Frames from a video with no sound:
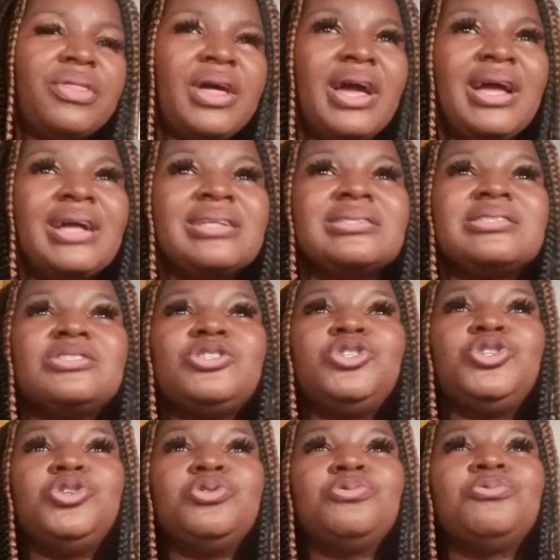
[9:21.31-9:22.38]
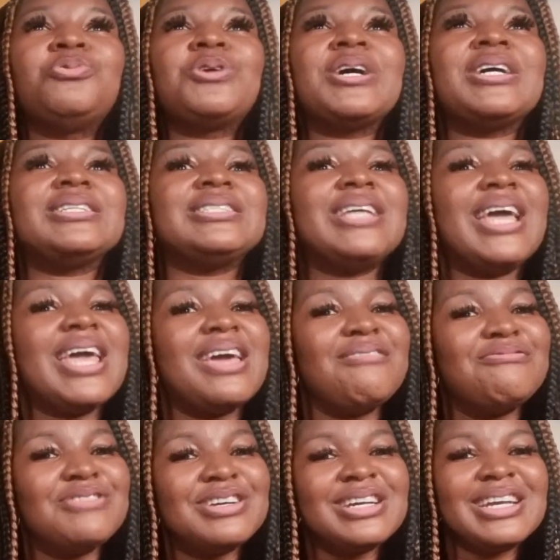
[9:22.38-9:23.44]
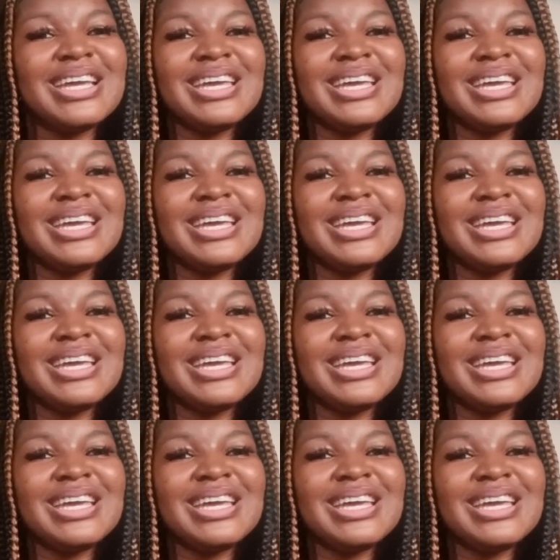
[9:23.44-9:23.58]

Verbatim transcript: that you can ever,